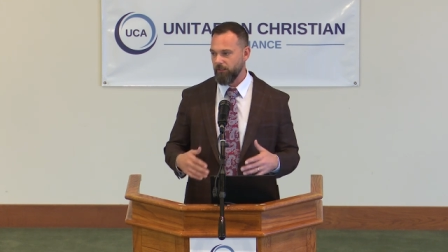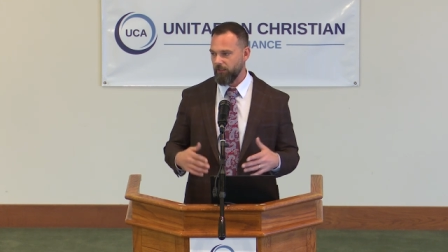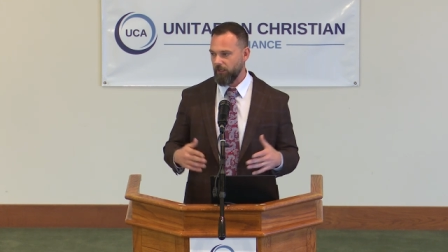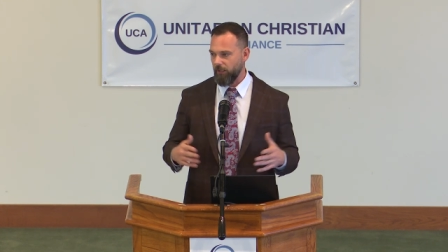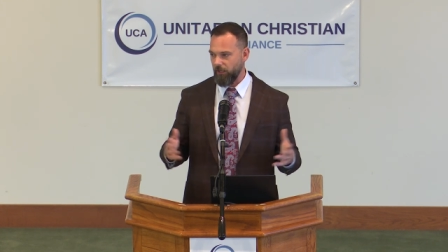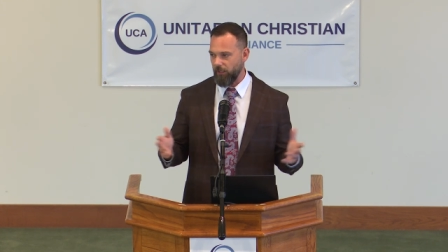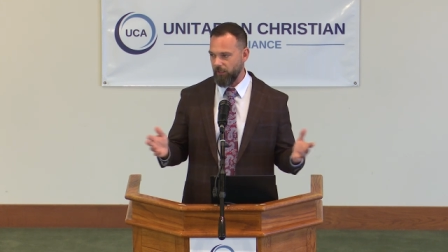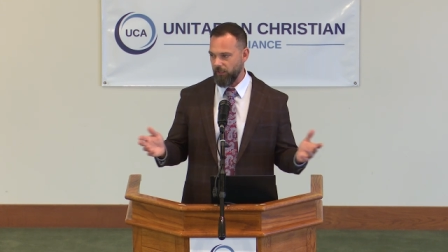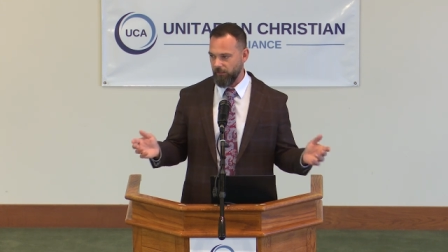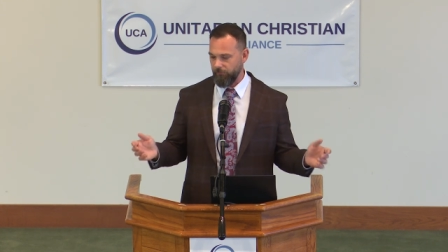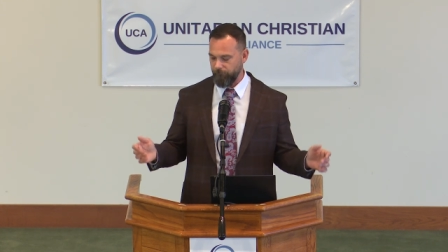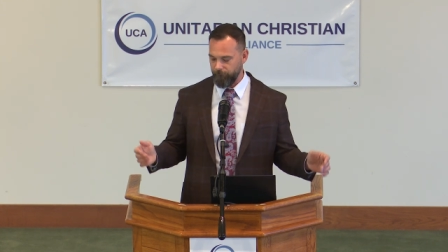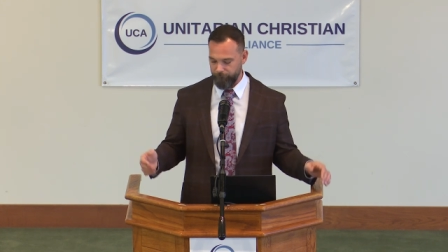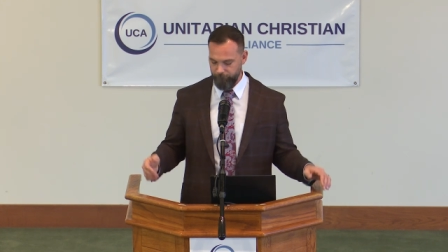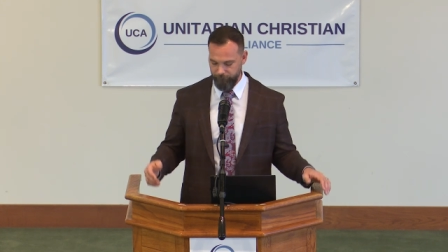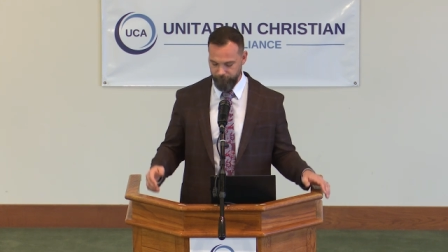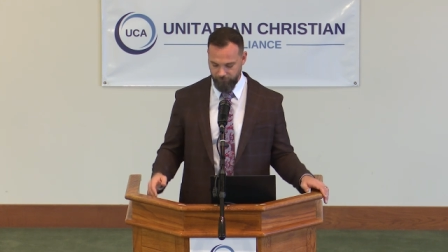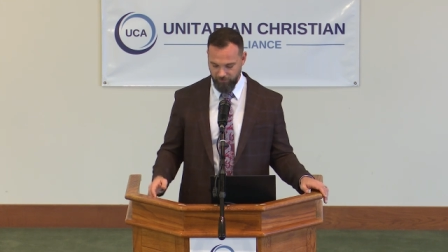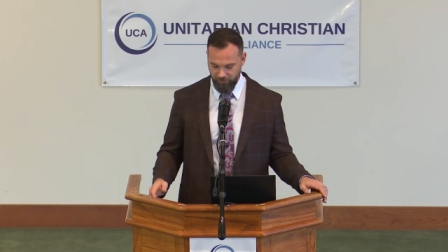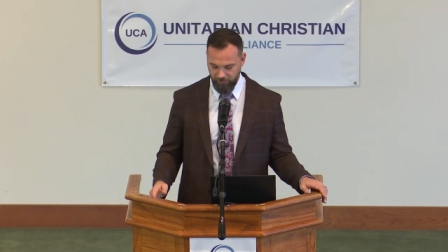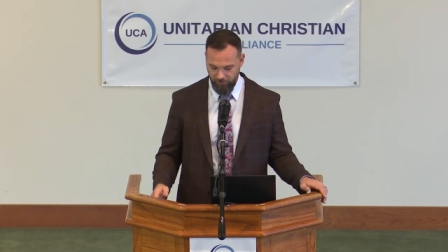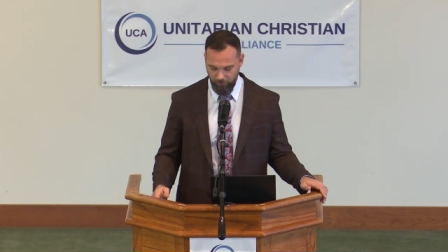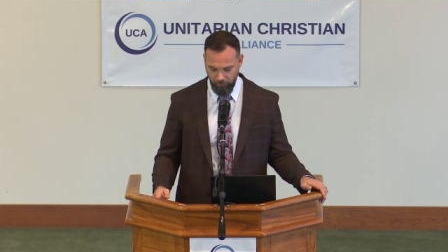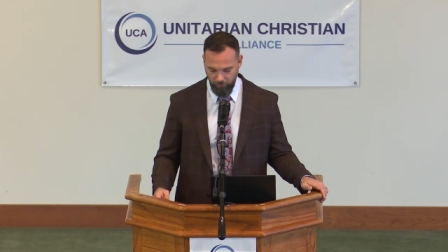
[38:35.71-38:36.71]
um,
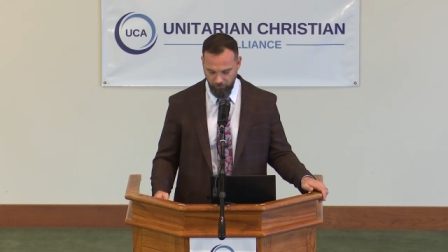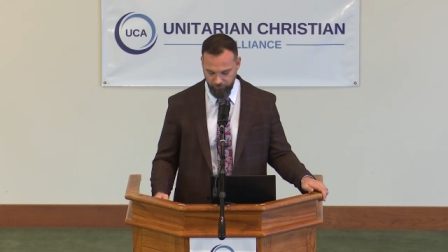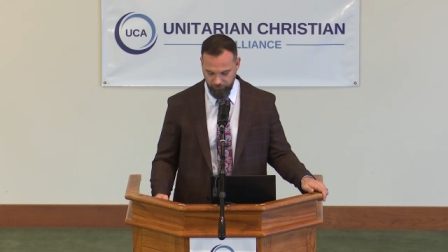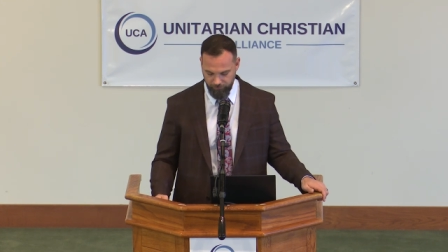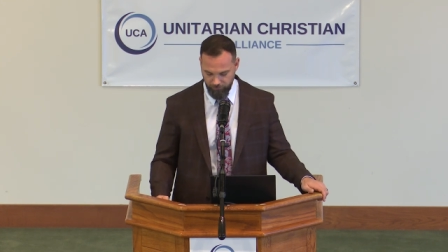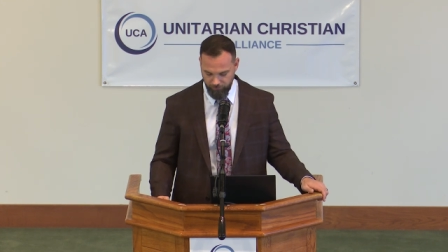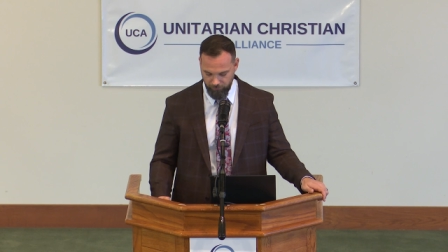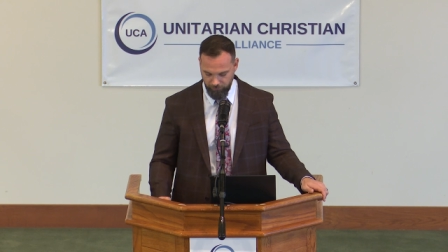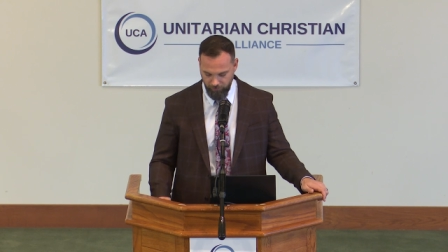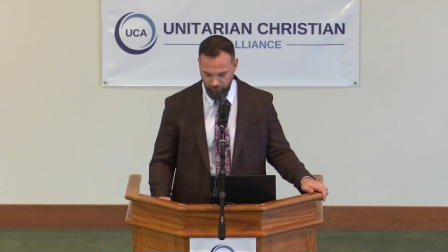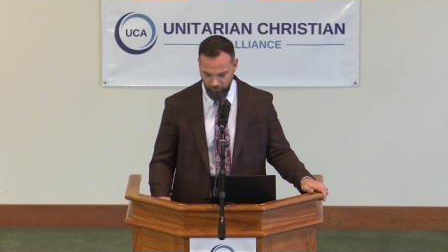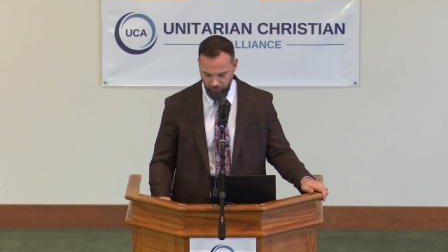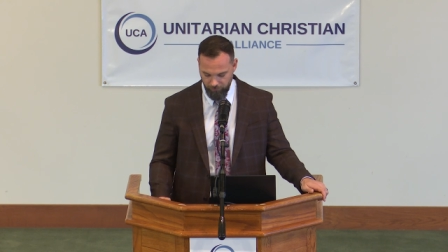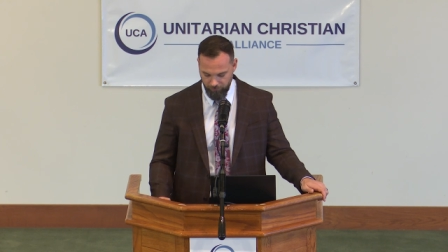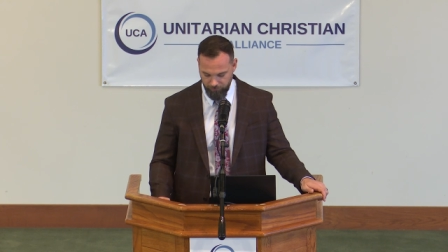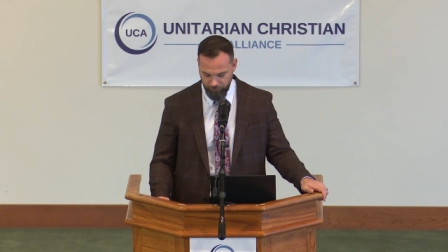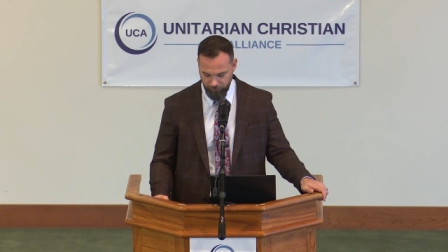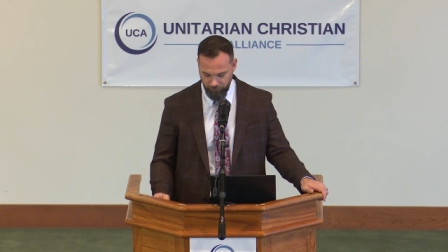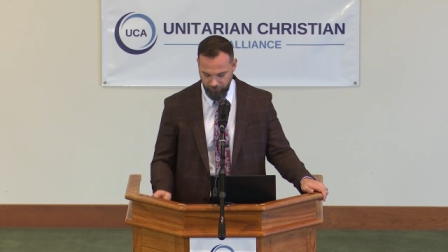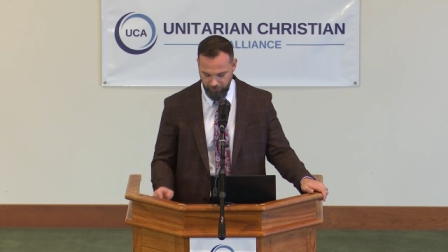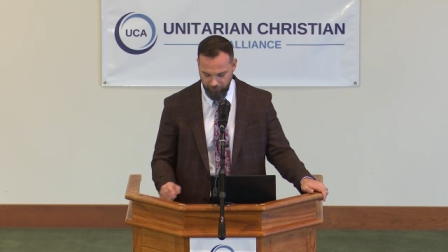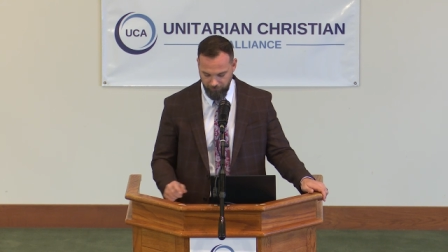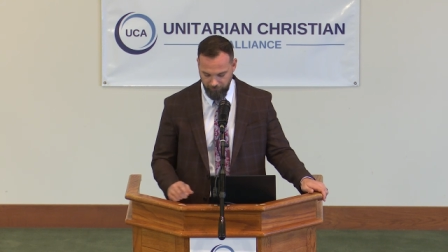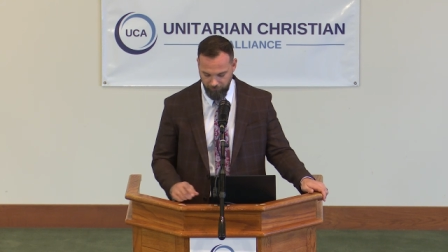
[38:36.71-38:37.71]
guilt or curse
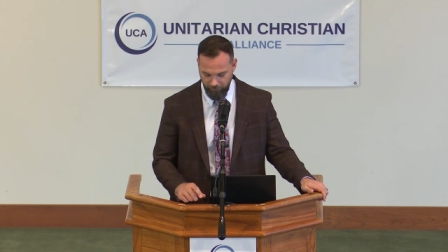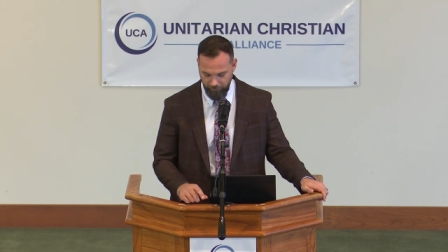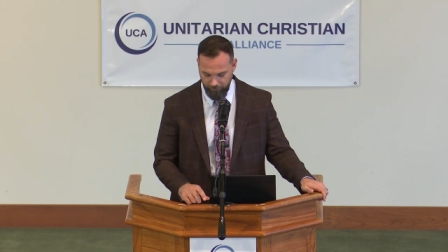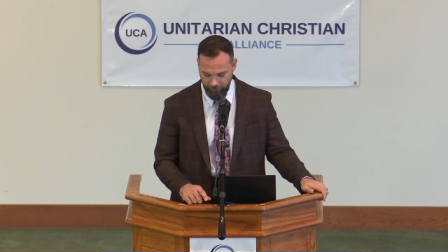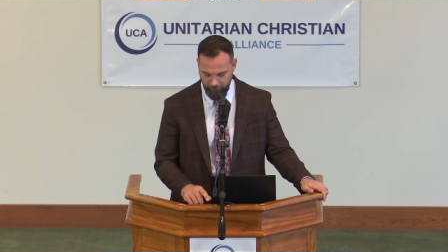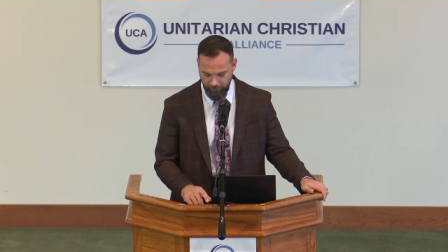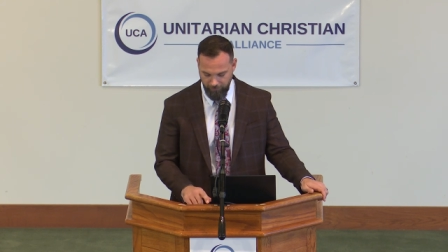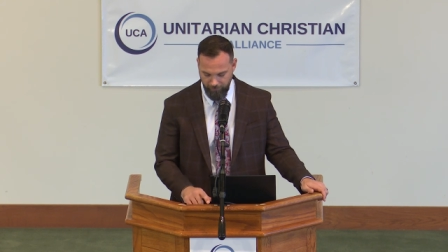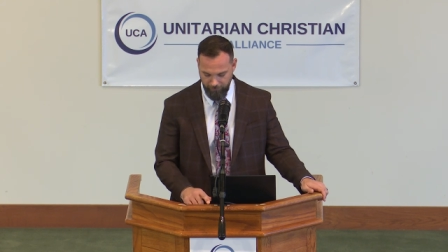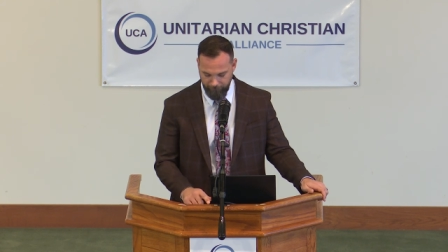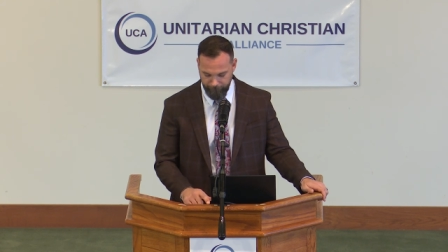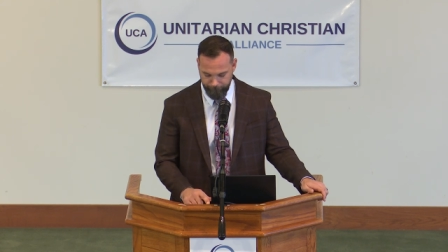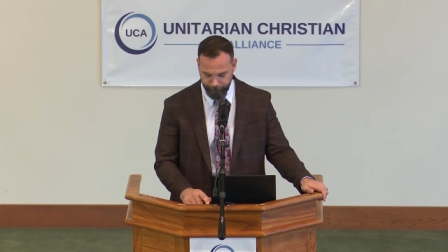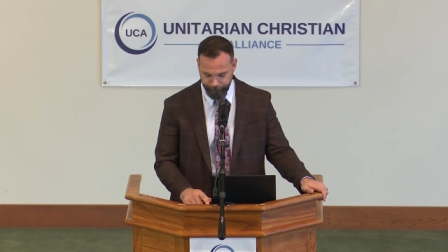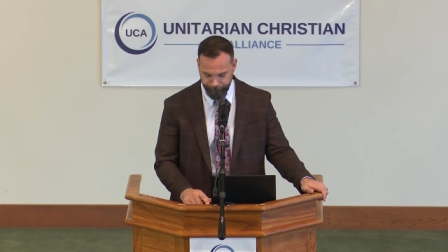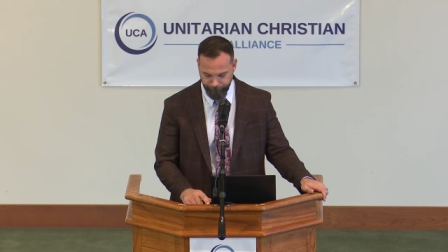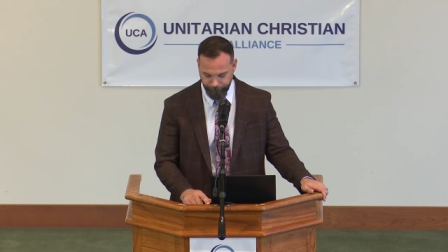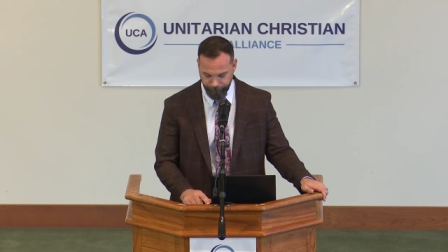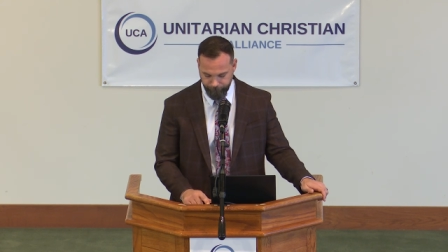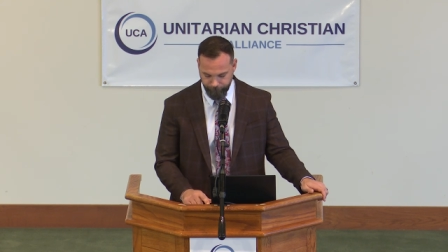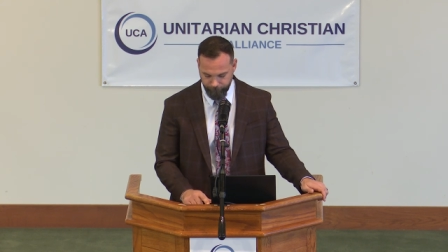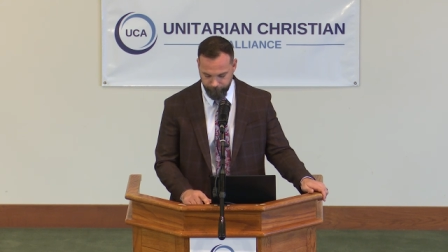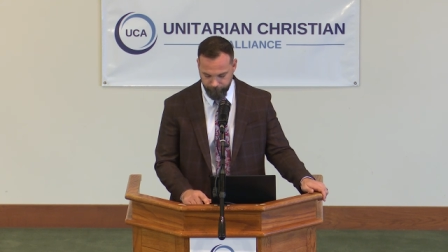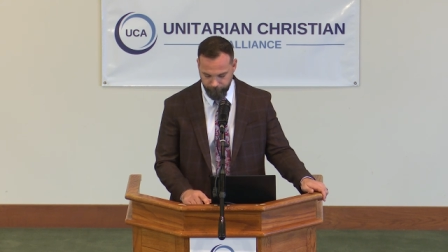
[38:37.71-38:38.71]
or anything like
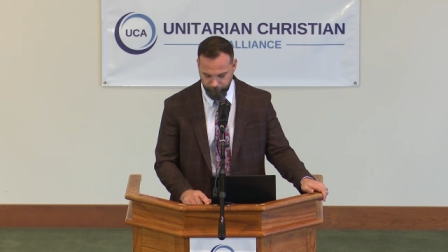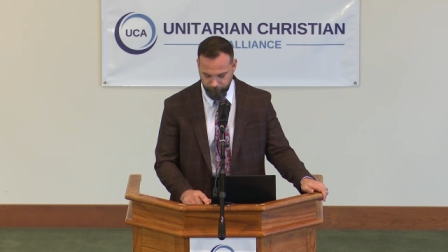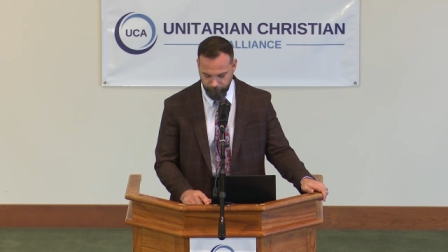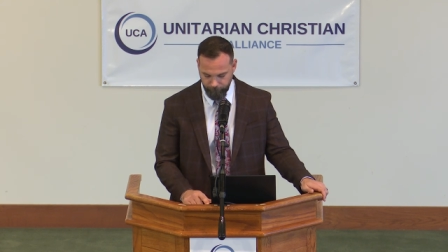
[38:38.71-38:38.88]
that.